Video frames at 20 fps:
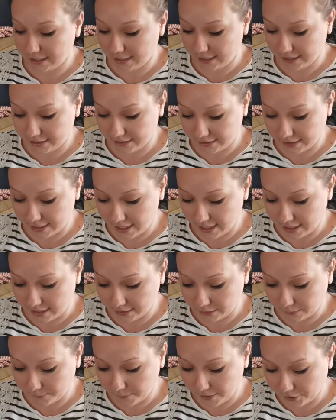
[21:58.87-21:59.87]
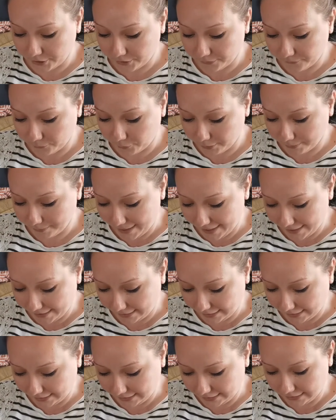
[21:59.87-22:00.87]
is a sweater for
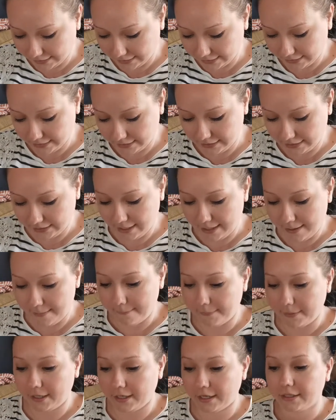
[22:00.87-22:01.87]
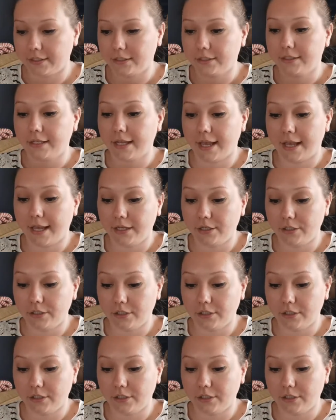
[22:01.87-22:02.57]
Penny, because A,